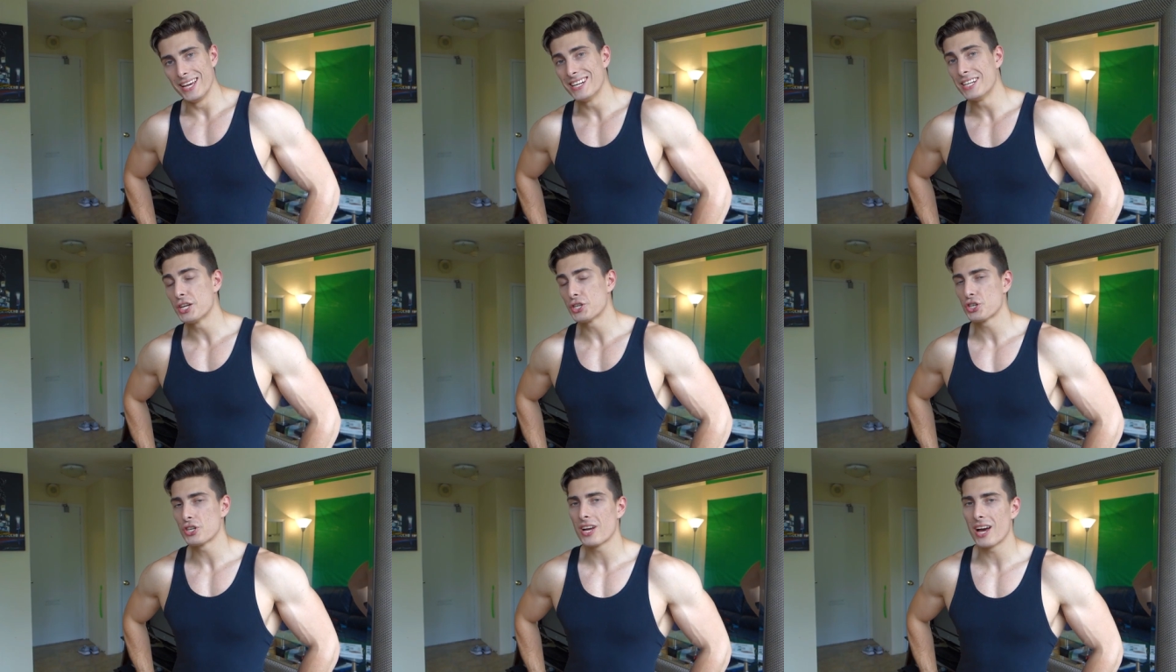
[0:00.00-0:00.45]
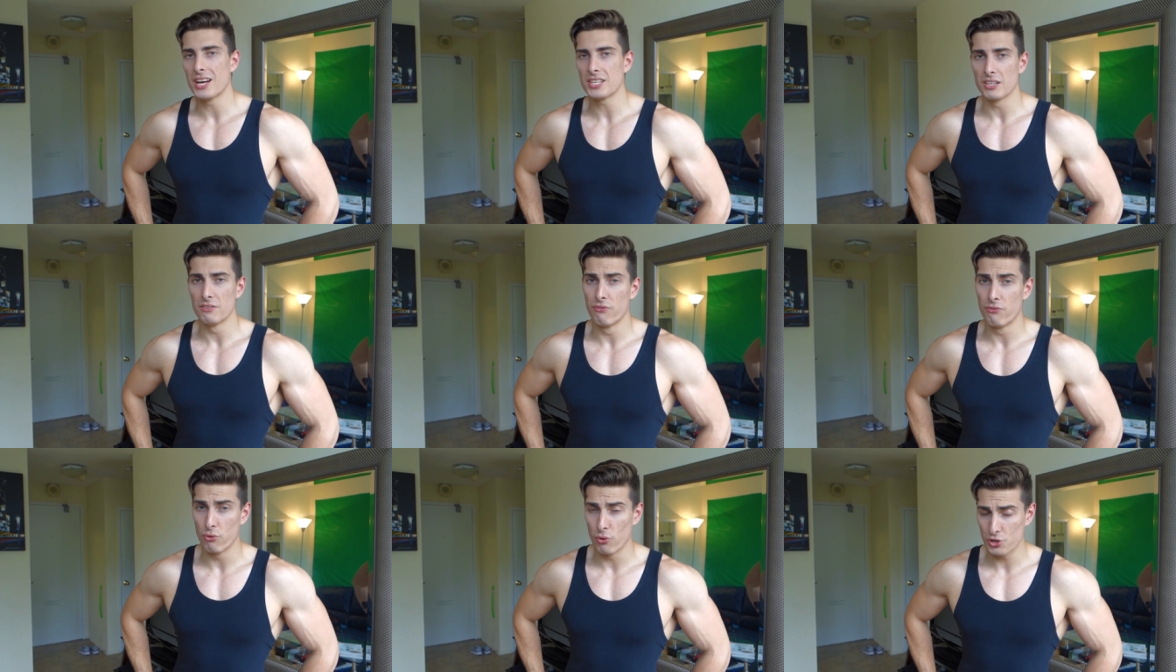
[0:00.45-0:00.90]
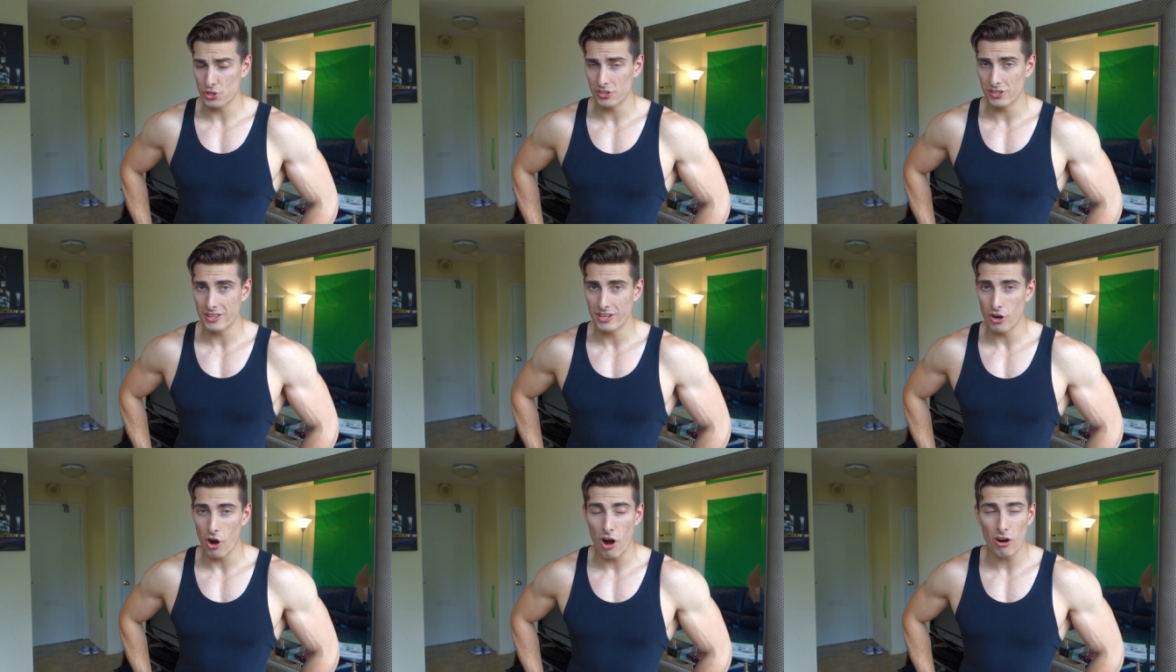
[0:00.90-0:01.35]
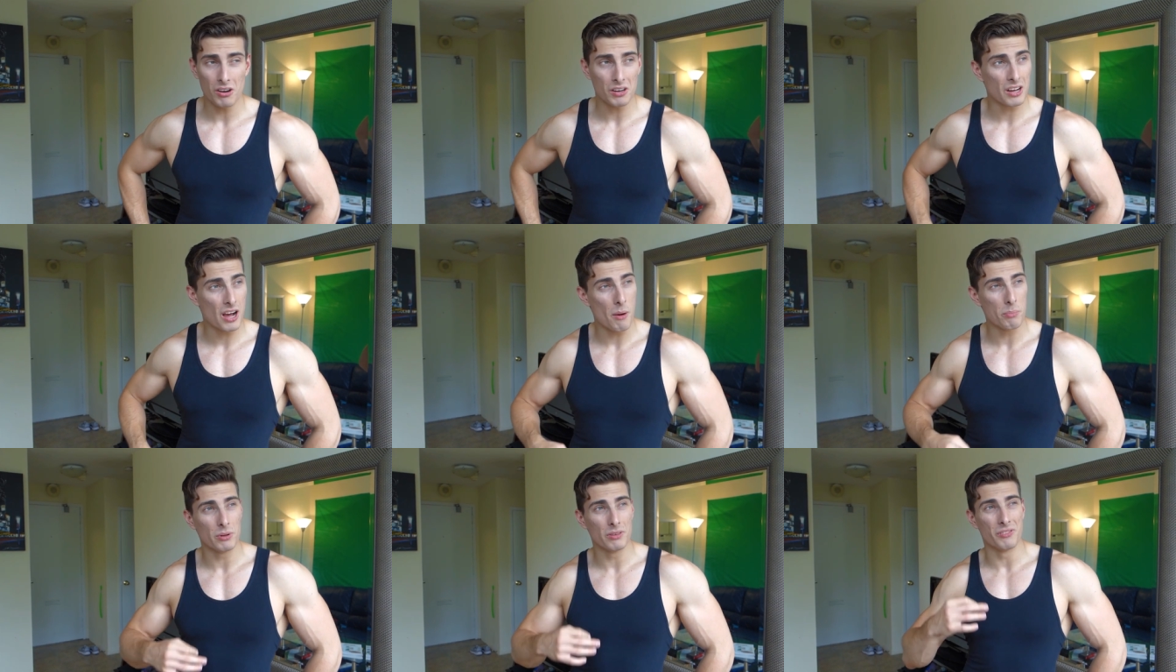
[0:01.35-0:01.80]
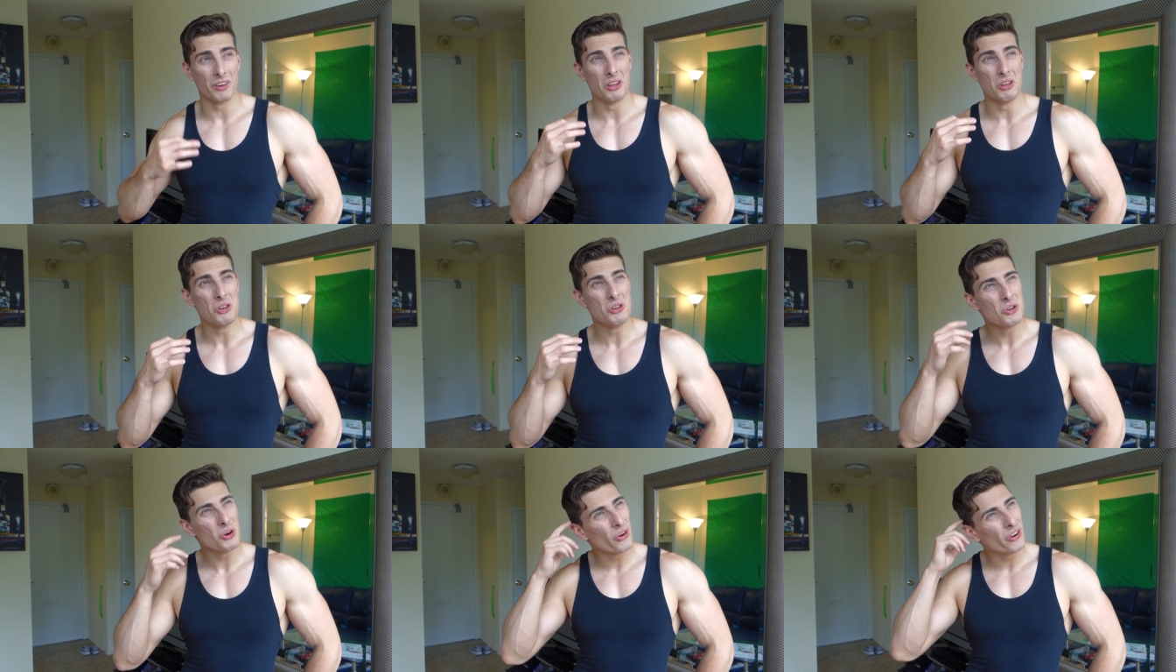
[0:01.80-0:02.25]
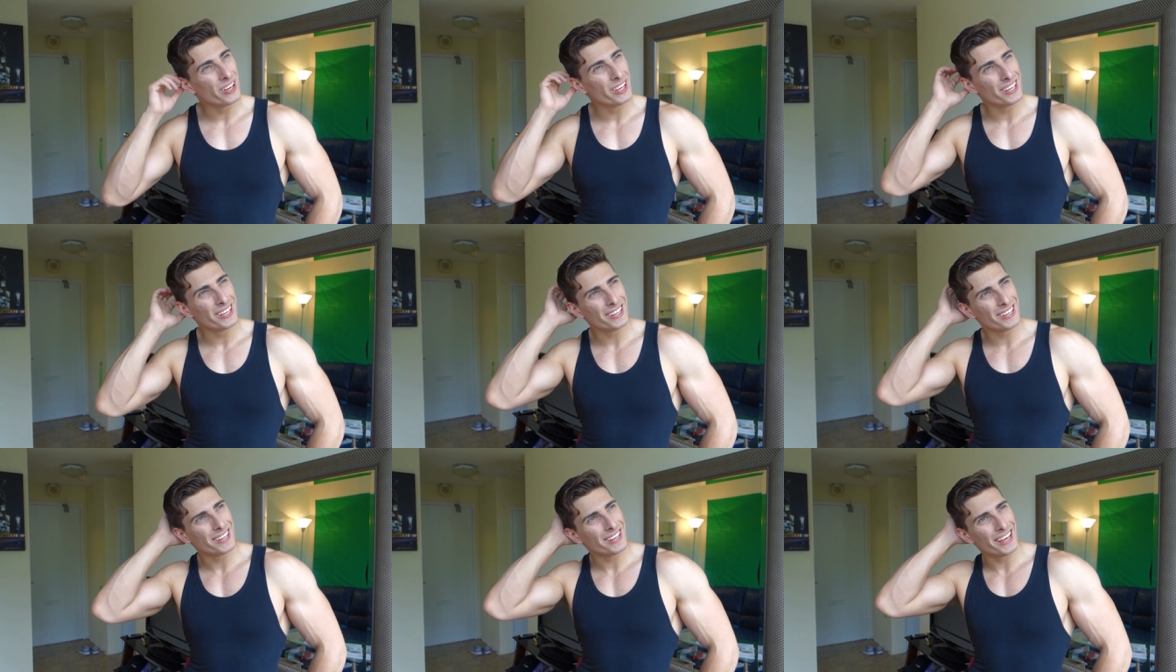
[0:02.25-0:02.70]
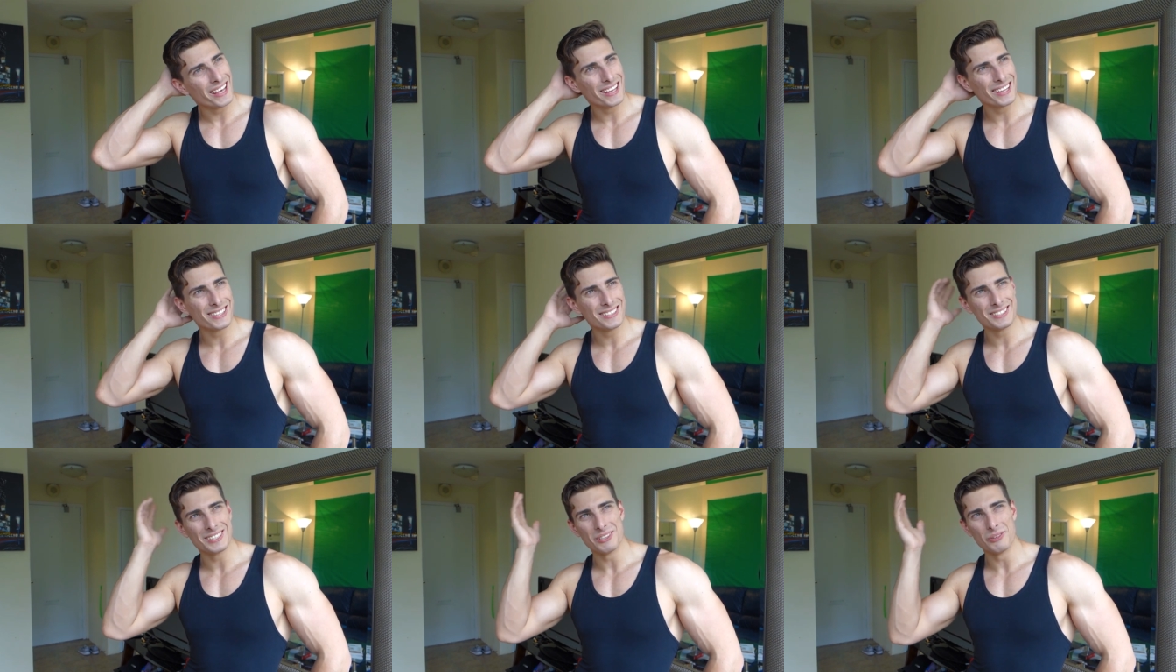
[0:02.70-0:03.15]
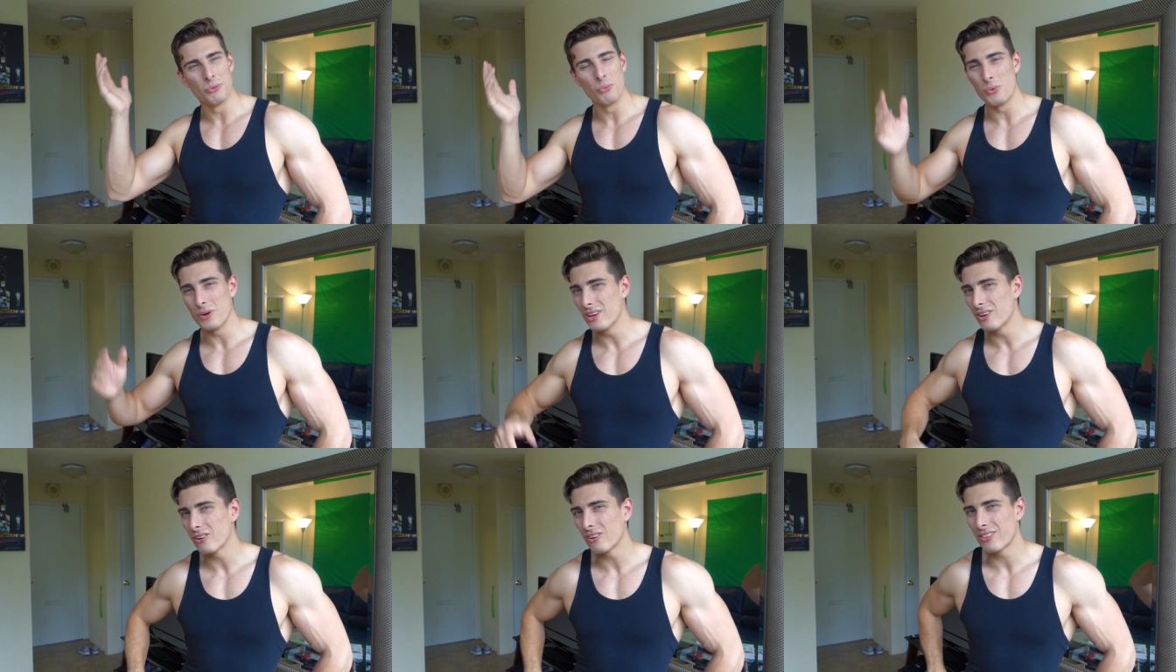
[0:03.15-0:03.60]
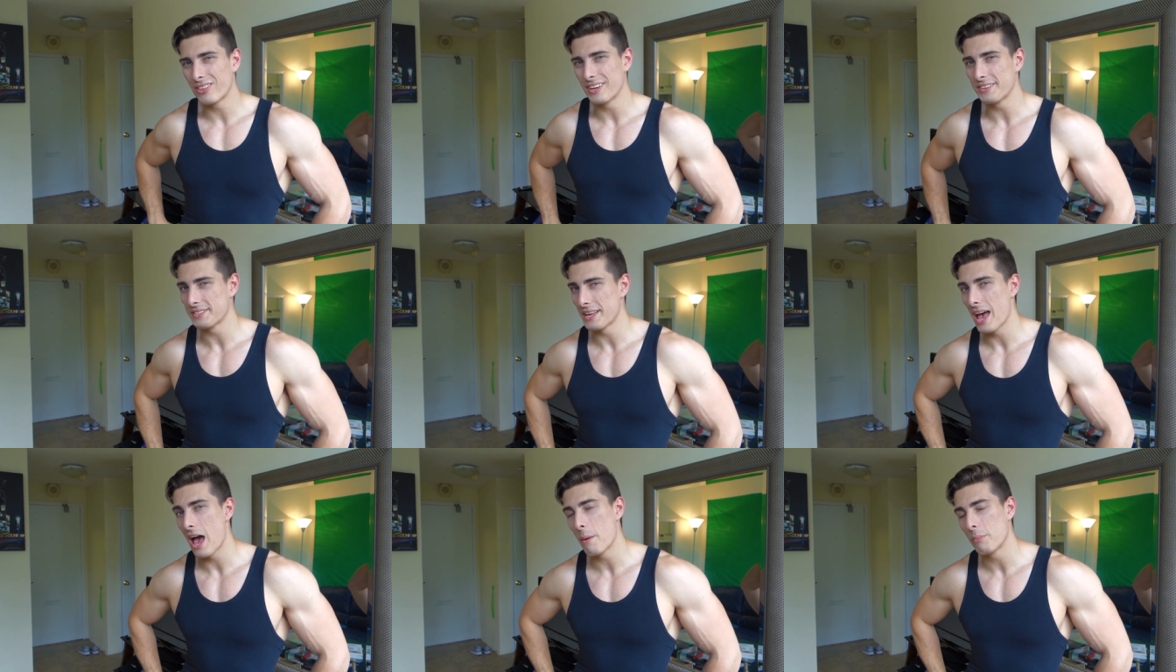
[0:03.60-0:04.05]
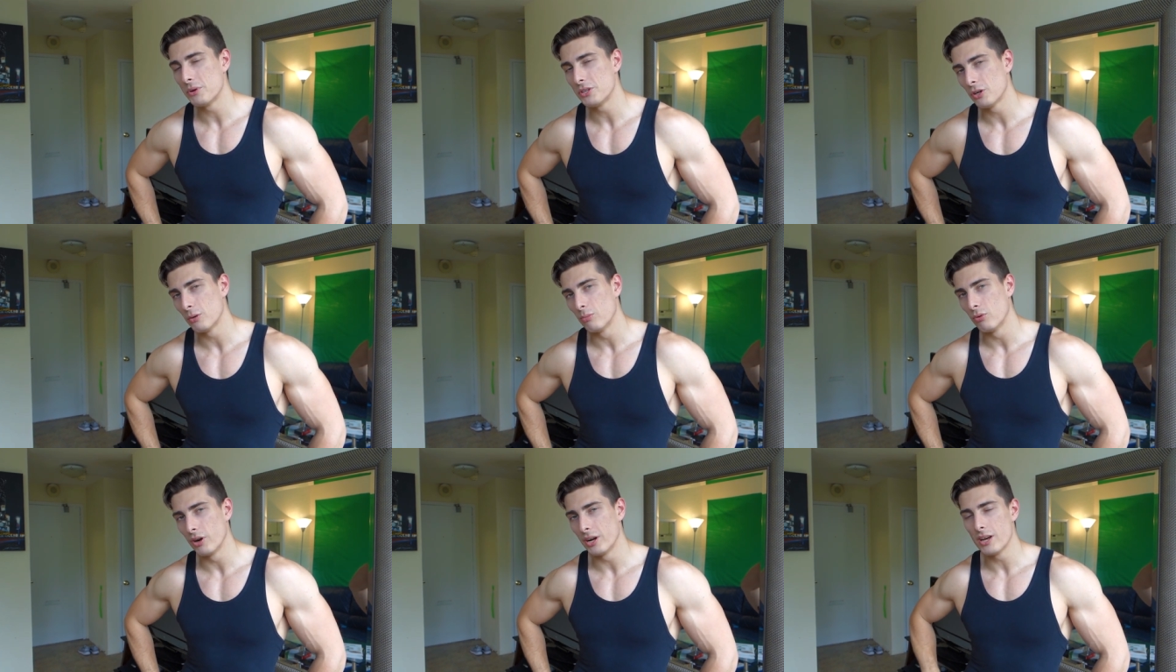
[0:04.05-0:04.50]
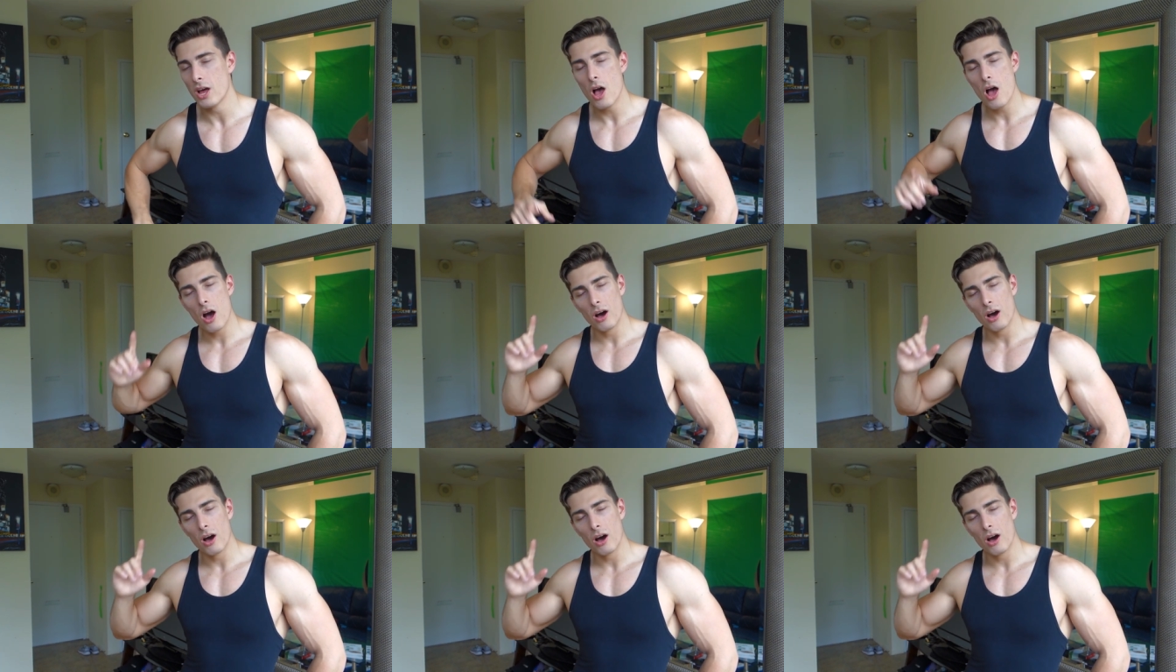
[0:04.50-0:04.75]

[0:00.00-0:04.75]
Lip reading: In addition, guys, unfortunately, there are a couple of annoying and weird things that happen to your brain